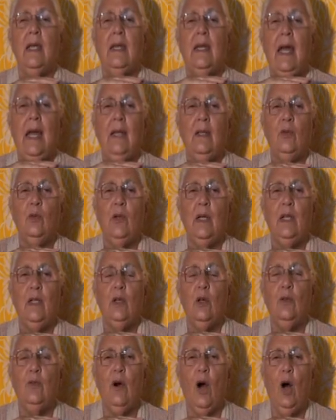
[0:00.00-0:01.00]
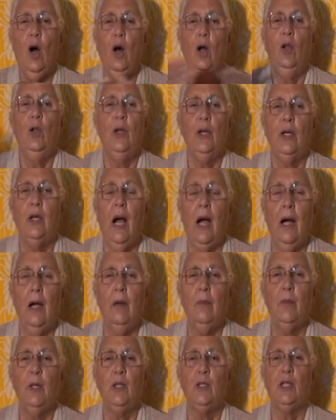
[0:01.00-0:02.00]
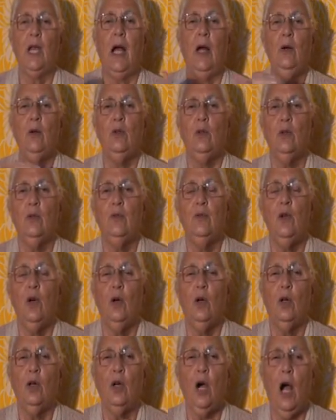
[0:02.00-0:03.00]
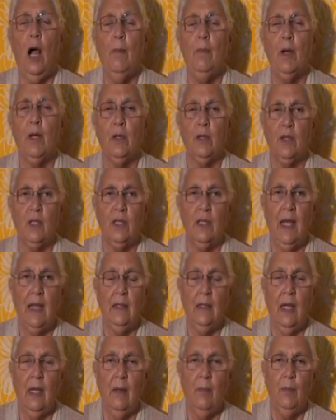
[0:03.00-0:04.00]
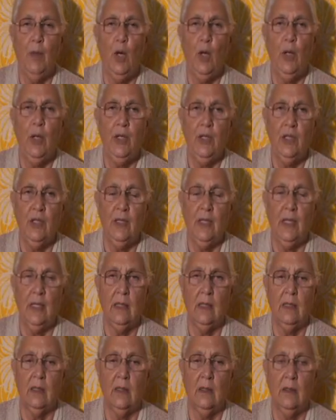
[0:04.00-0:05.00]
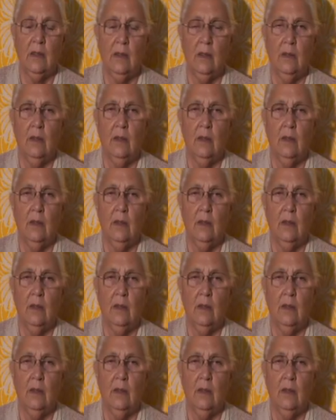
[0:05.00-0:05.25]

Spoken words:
get rid of all the garbage out of your cupboards that are poisonous,